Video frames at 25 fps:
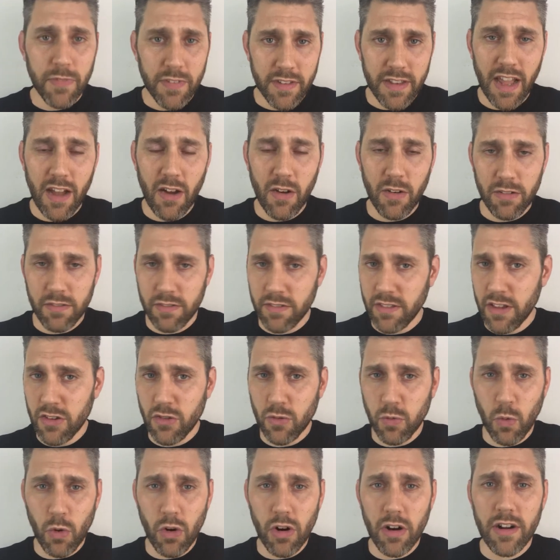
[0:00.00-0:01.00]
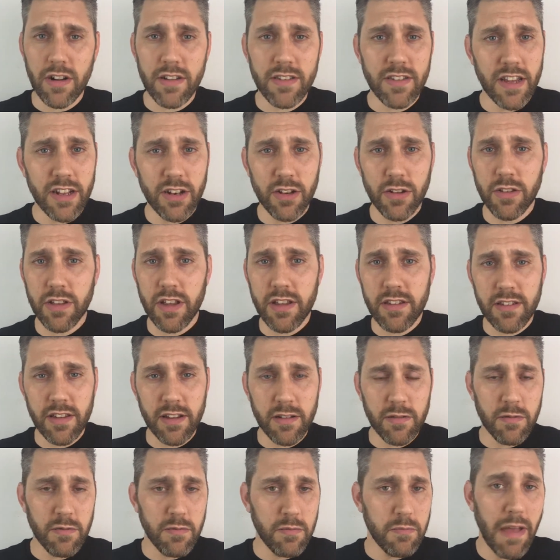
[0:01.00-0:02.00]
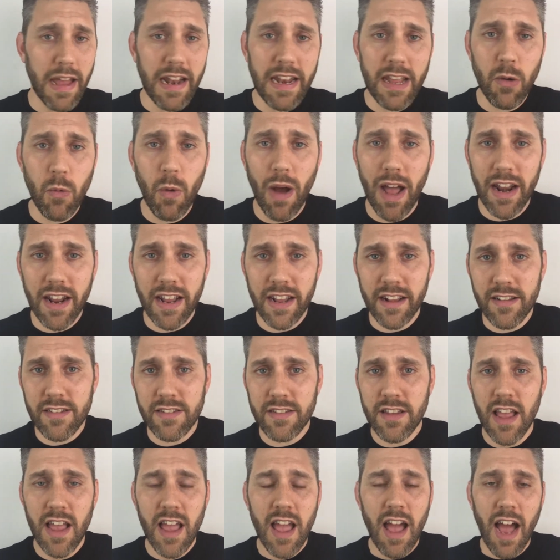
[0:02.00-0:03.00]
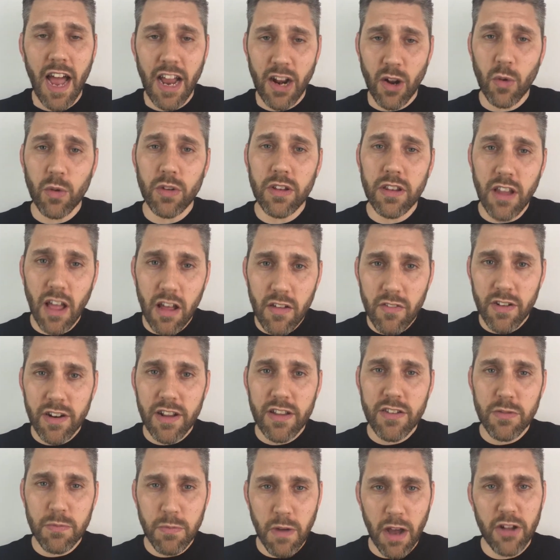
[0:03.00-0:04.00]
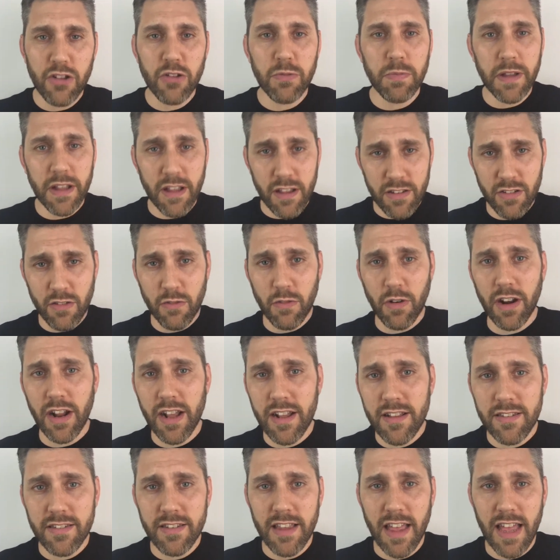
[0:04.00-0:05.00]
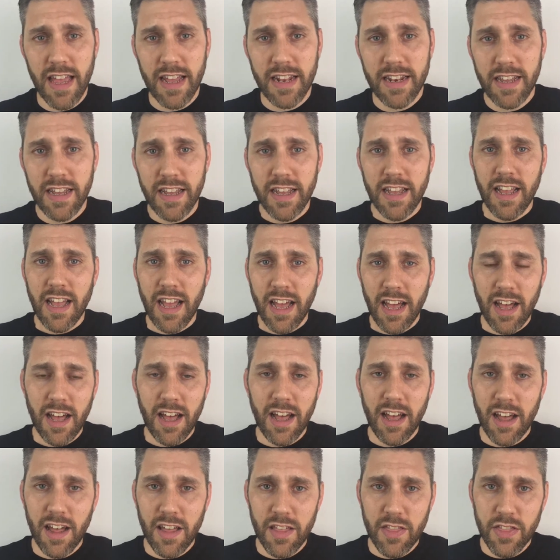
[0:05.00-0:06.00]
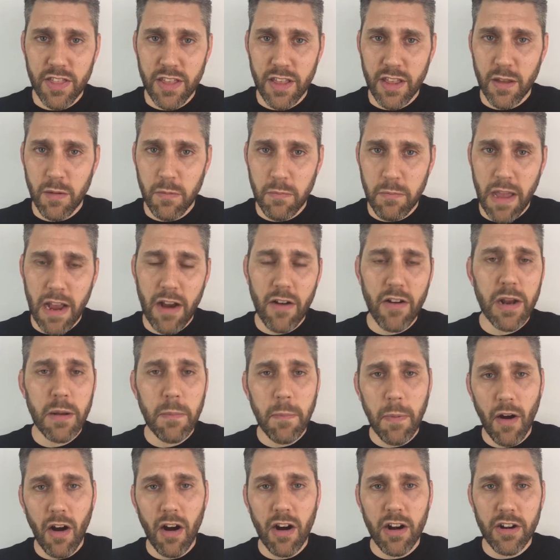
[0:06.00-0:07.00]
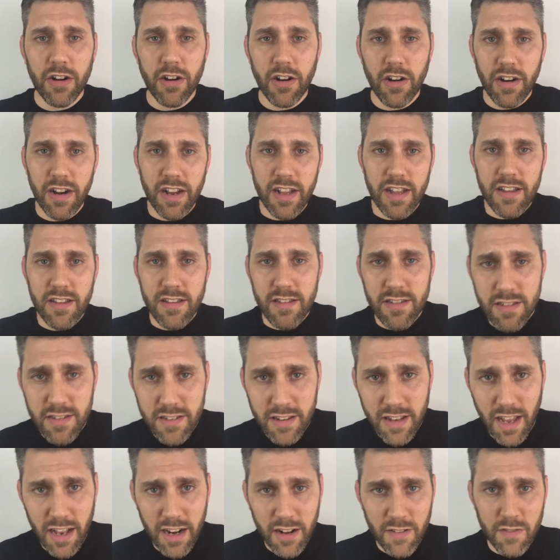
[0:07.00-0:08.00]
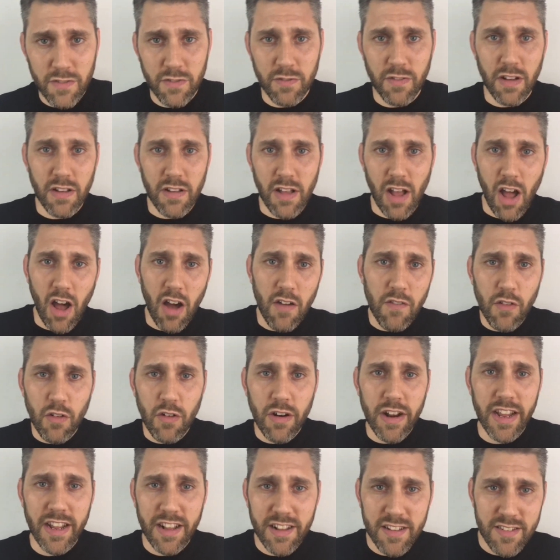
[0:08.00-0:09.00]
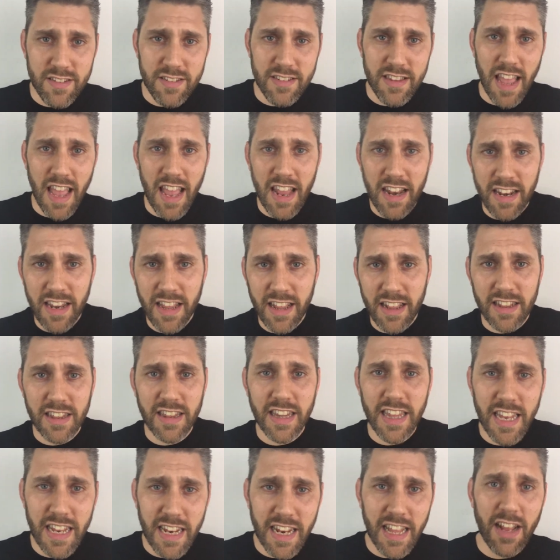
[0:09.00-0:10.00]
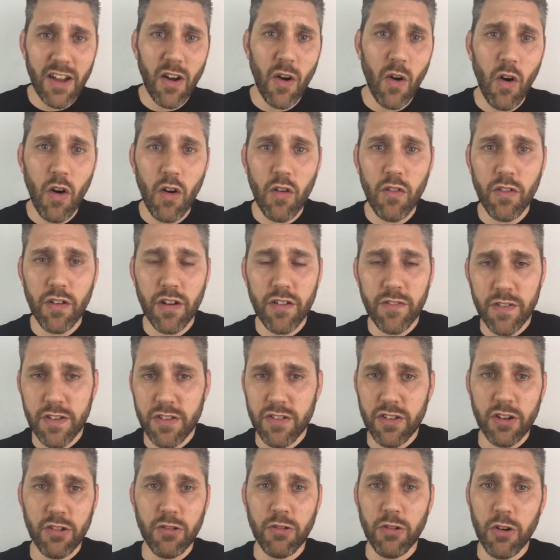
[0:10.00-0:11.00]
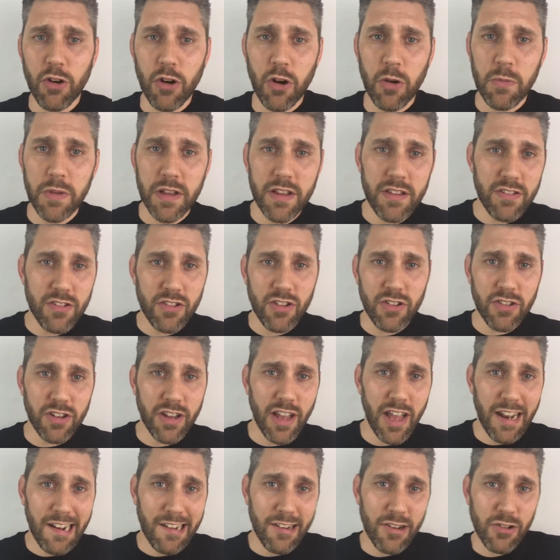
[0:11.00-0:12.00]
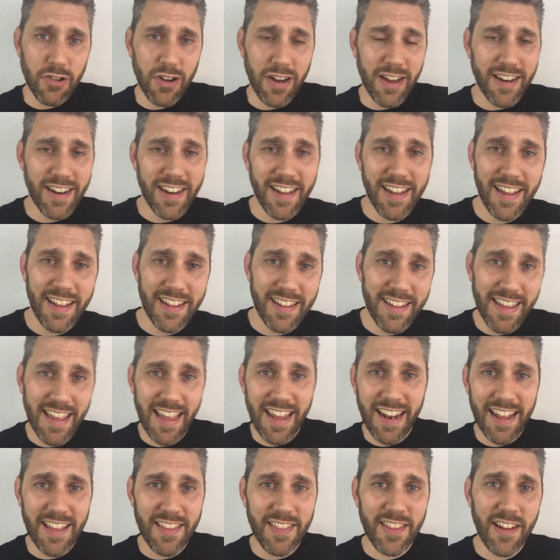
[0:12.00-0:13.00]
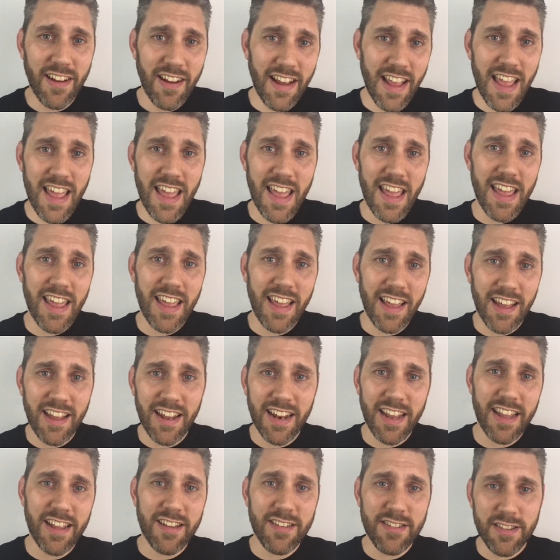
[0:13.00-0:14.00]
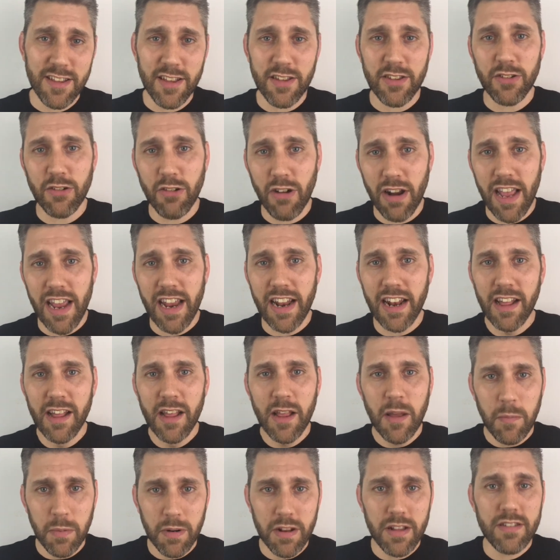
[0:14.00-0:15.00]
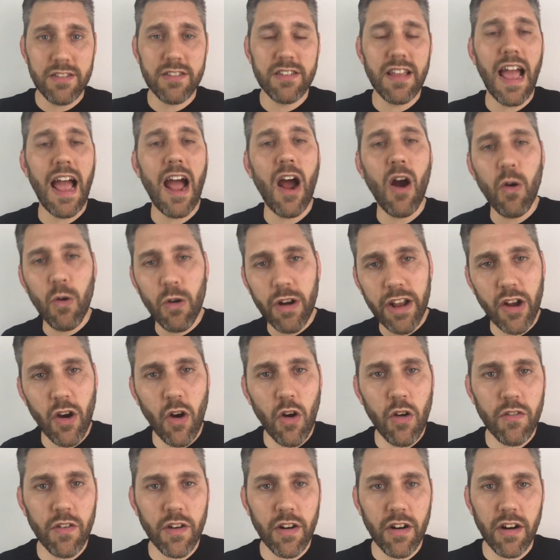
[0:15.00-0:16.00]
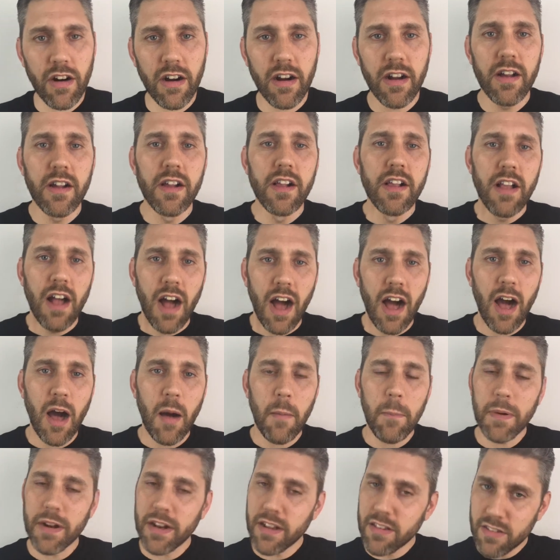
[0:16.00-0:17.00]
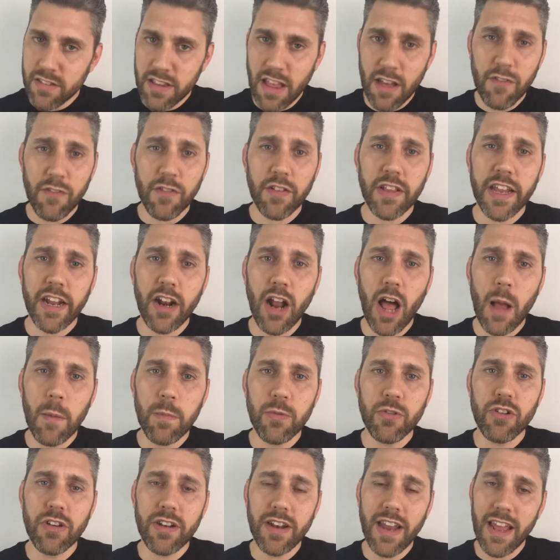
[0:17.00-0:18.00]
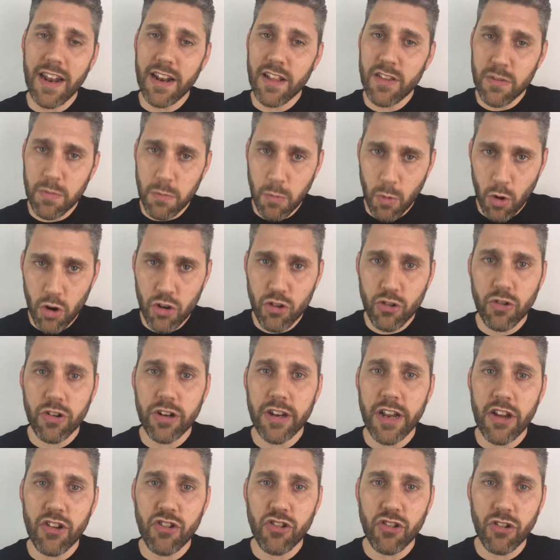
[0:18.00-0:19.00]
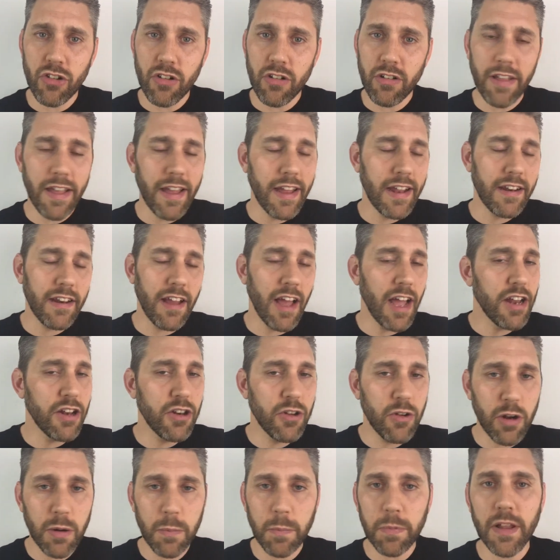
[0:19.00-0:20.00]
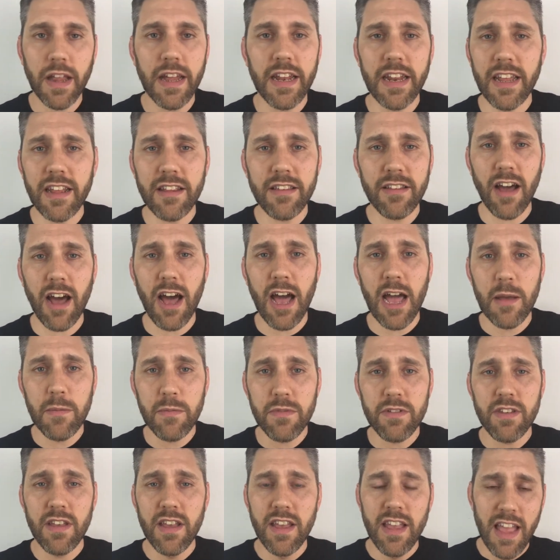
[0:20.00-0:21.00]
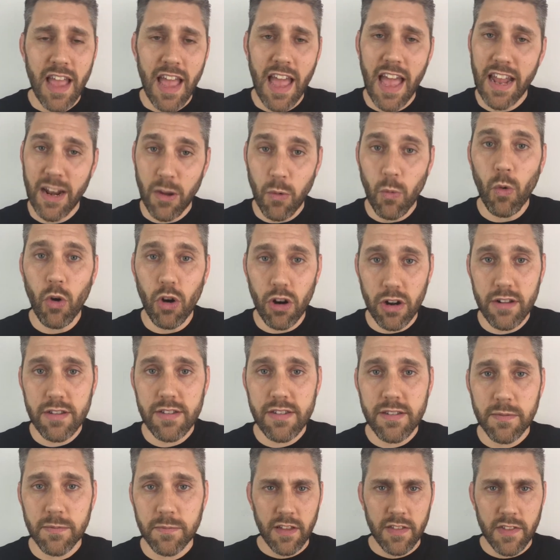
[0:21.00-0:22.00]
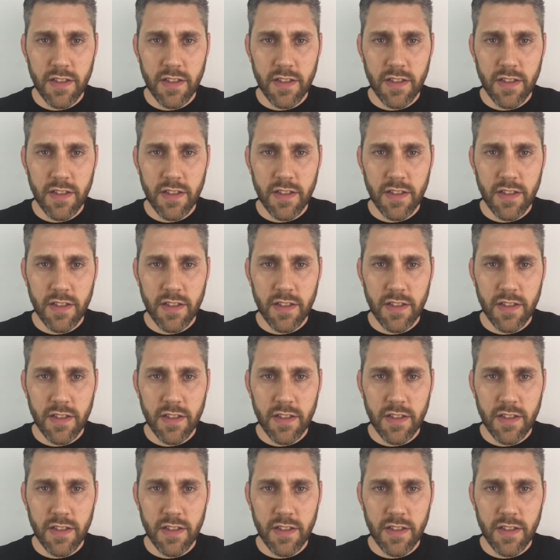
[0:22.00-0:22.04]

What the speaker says: Now this works. I do this in many weddings. I don't love it as much because of what I said. The married partner is kind of hovering, standing, leaning over. If it's a groom, he's just kind of trying to get in there. Hey honey, isn't this great? But he's towering over her. But it's definitely an option, and it's more traditional, and I do it plenty of times and it works.